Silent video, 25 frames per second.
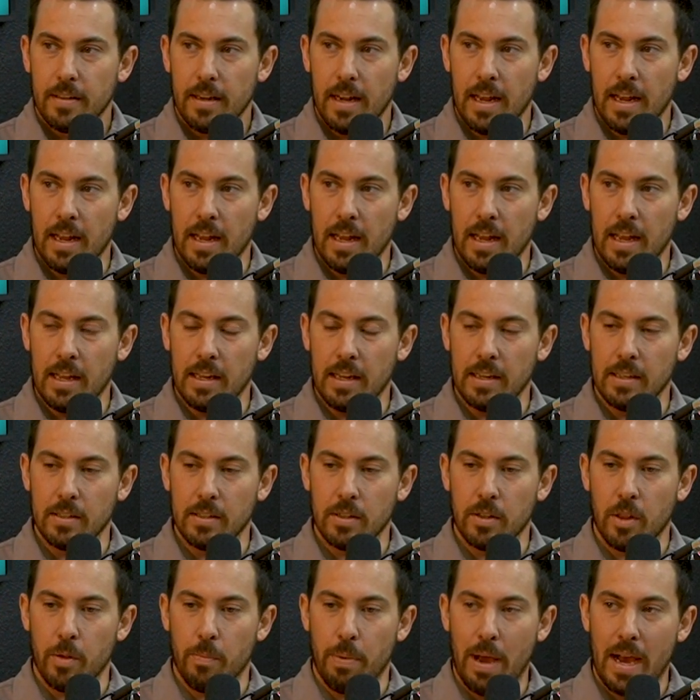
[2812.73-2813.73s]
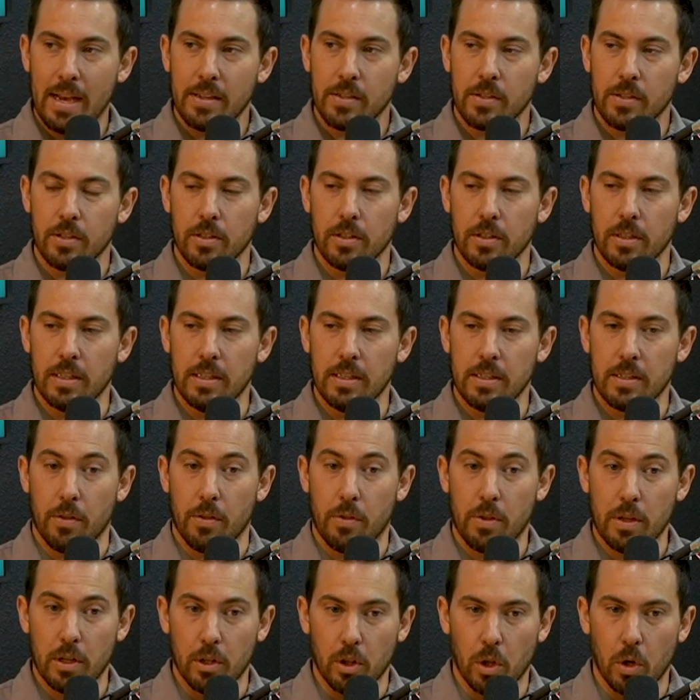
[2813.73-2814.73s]
And the pastor is a
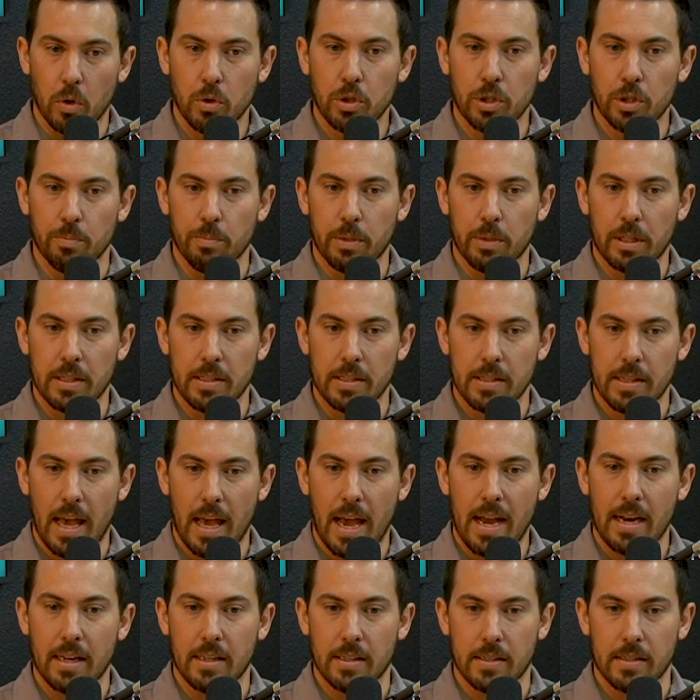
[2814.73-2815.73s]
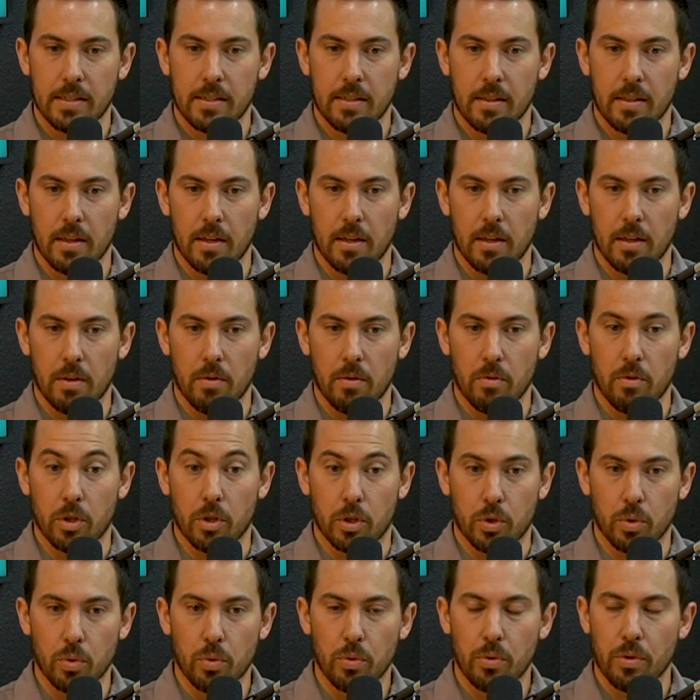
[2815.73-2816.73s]
theologian because that is the
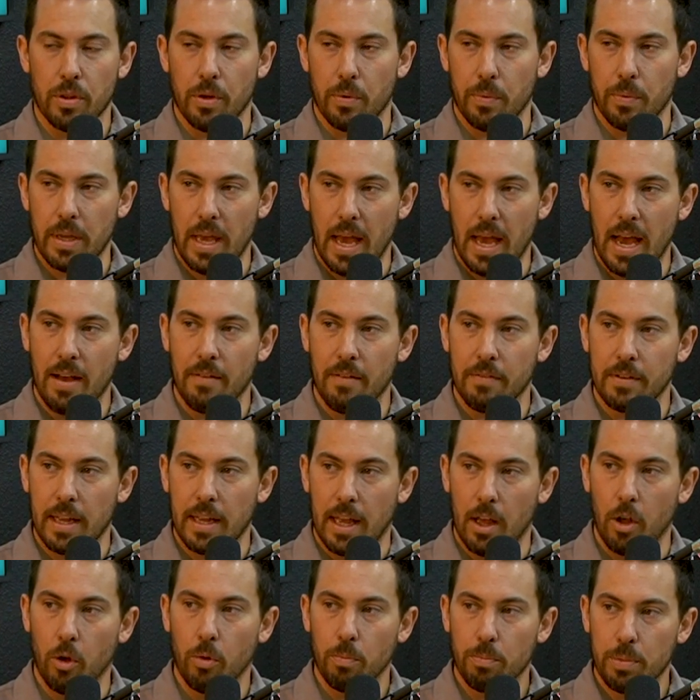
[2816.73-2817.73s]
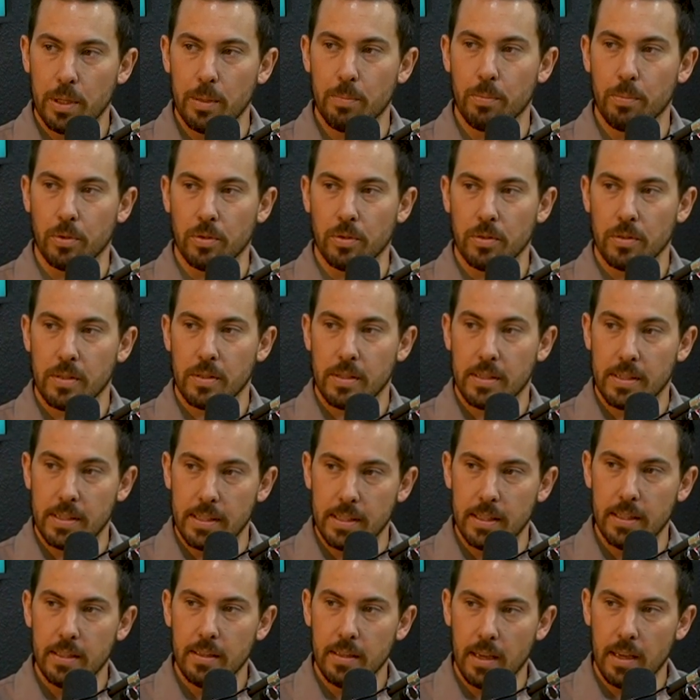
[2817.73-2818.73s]
tool that we have to help people
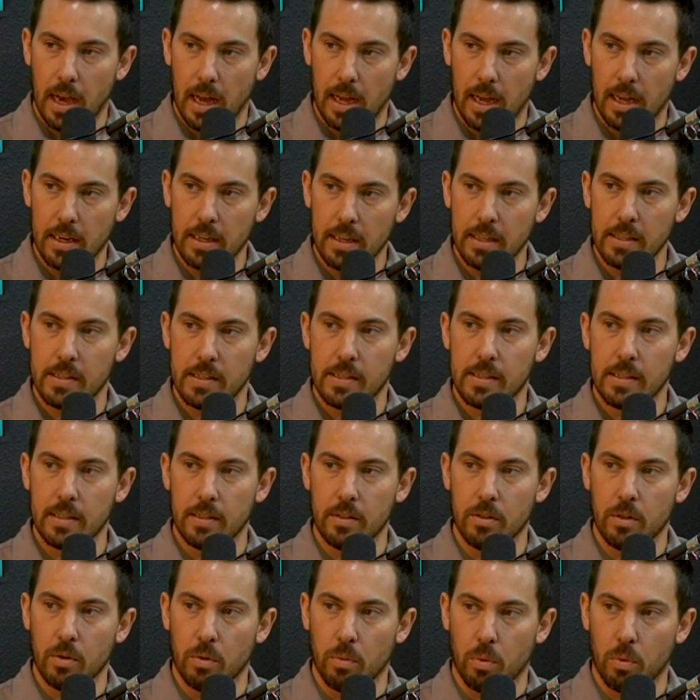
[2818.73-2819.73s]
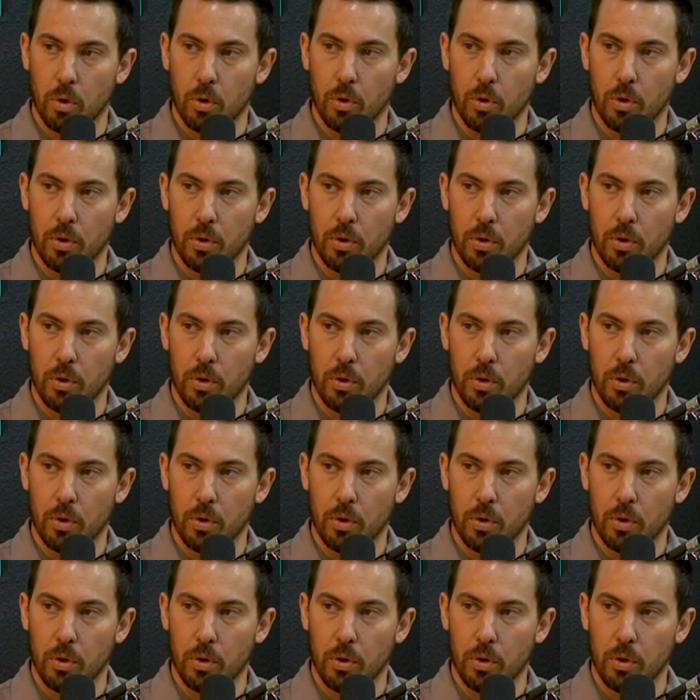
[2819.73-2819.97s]
see God and see the world